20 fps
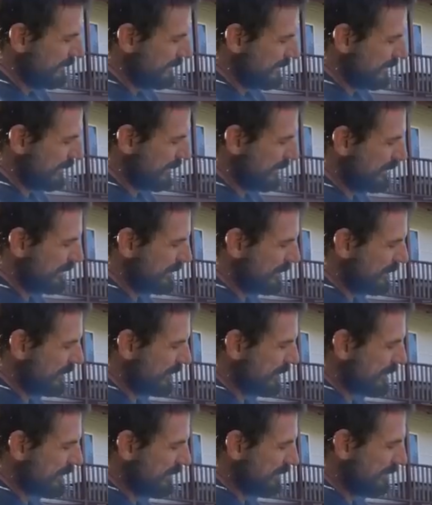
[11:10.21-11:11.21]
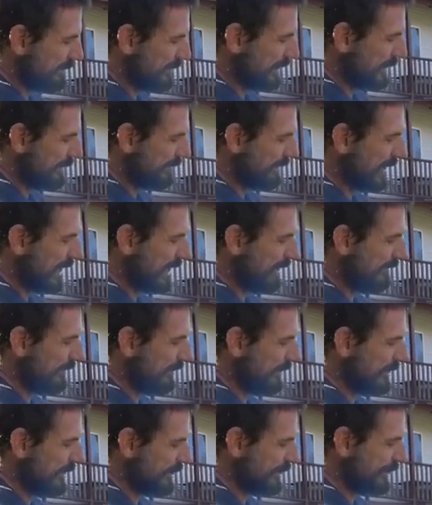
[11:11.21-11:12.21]
So I just got some of
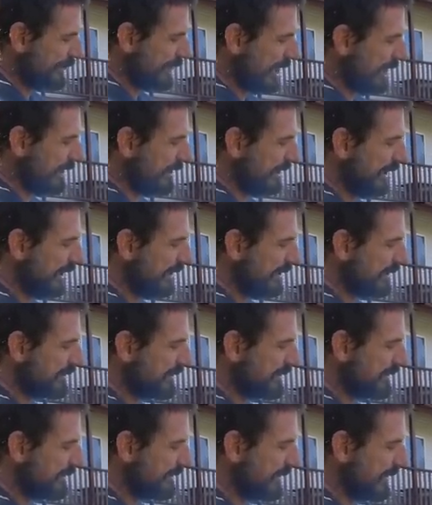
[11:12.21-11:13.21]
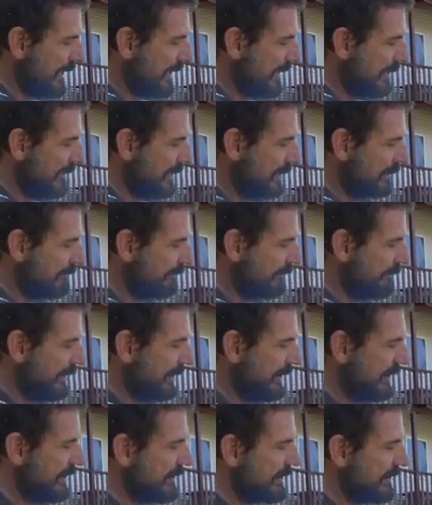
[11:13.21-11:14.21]
galvanised chain links that'll
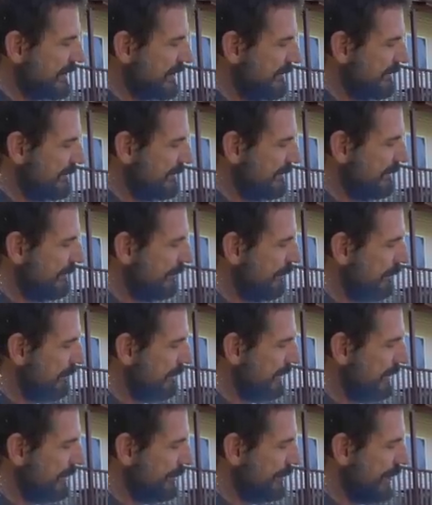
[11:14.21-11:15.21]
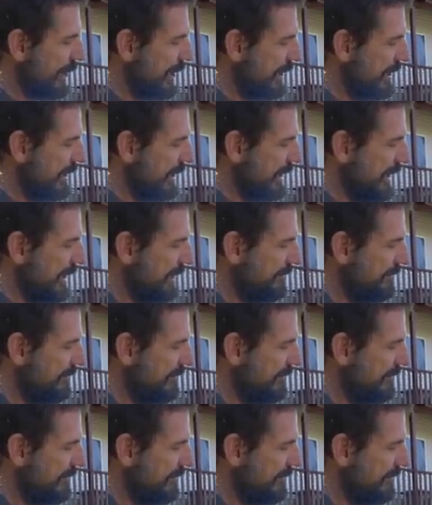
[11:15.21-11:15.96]
fit this 4 mil chain here.